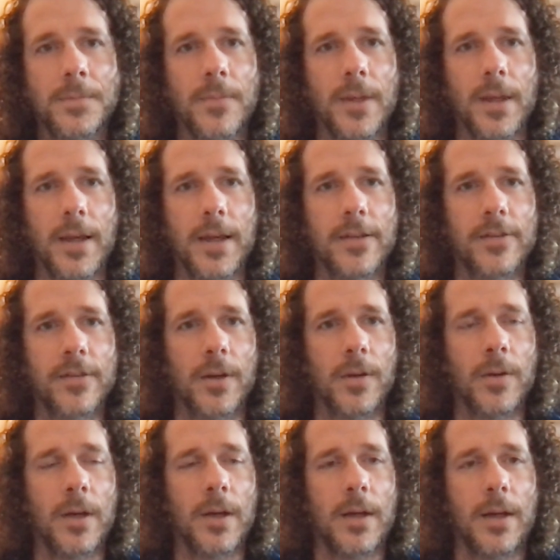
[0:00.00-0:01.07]
And so
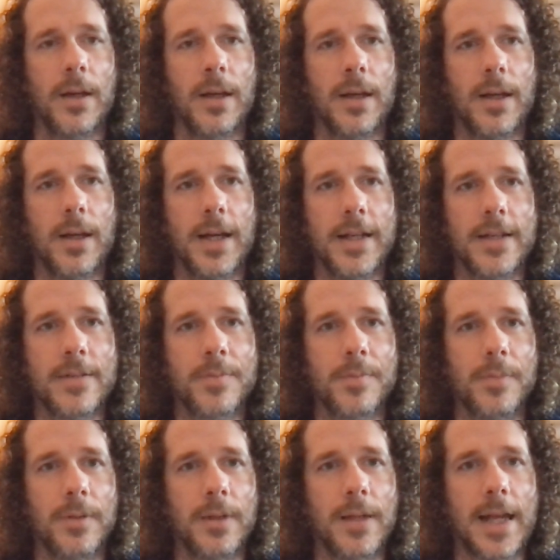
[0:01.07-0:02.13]
it's
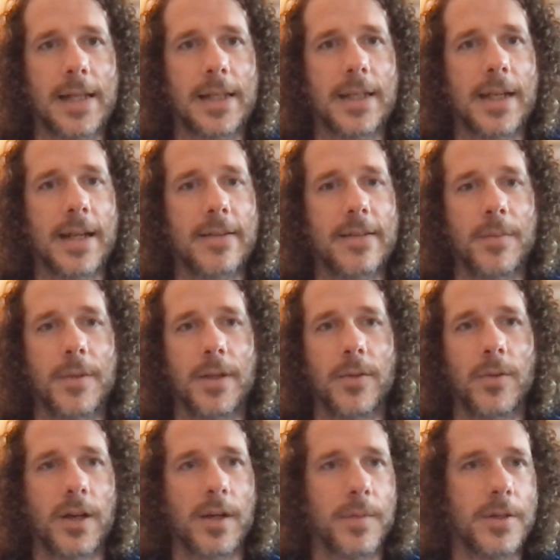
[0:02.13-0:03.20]
likely not something we're
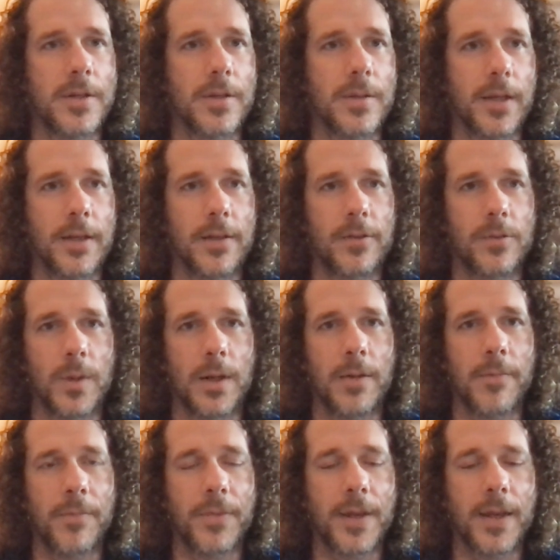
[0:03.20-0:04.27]
going to be doing as
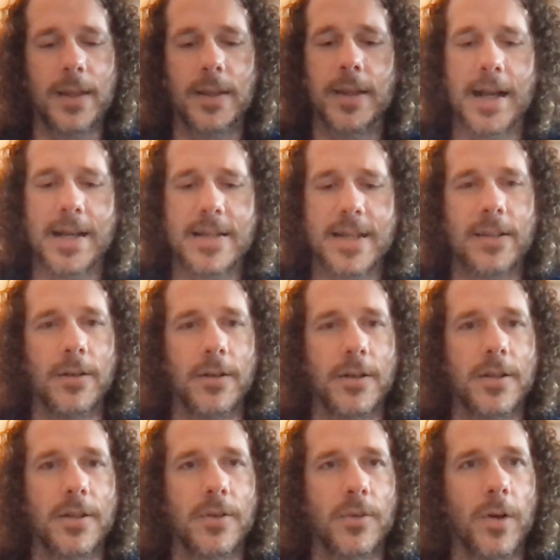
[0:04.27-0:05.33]
well. I think last I looked,
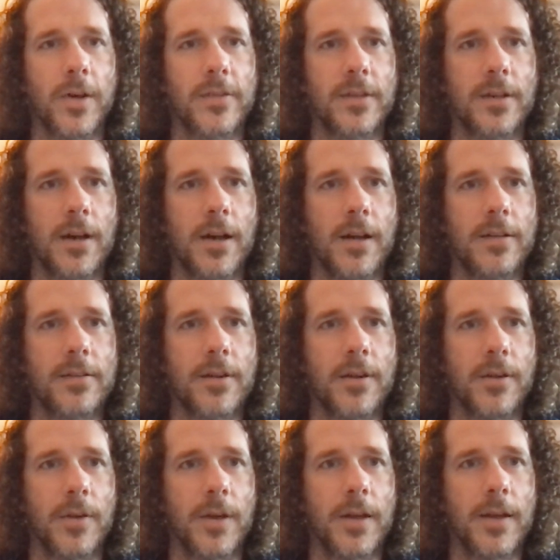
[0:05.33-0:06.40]
there was a cost,
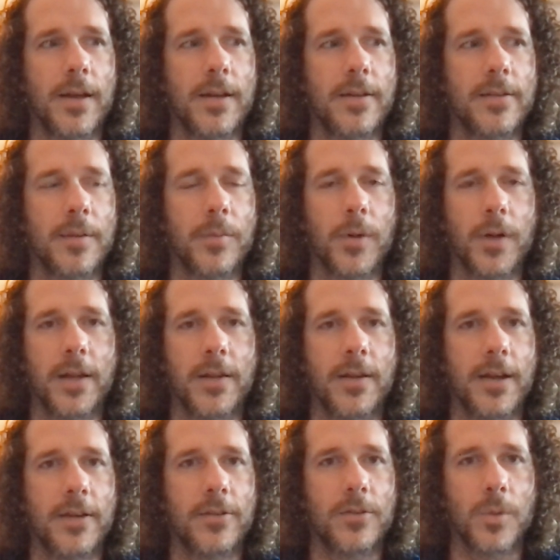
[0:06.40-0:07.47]
although at some point
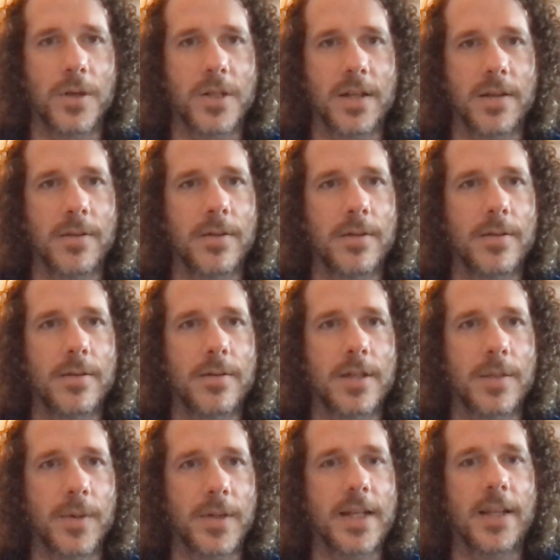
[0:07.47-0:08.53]
I swore
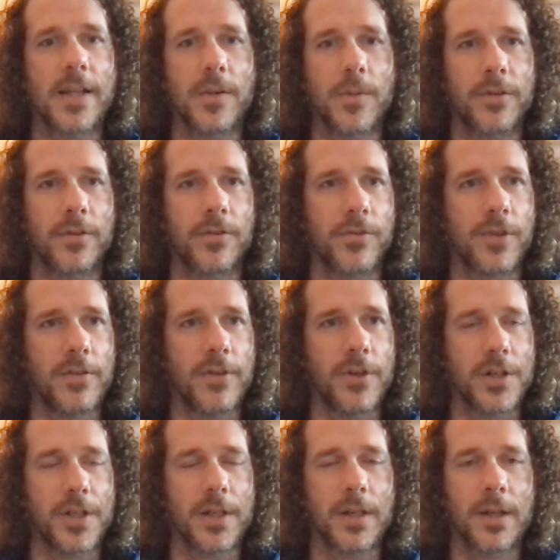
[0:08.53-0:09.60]
someone said there was a free version.